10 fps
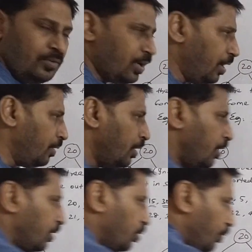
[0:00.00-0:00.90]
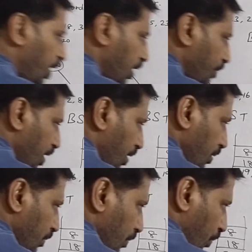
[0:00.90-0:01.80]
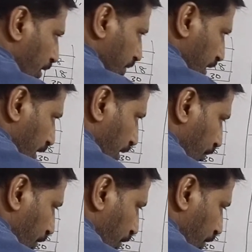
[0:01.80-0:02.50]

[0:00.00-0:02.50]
Okay, so whenever what is it?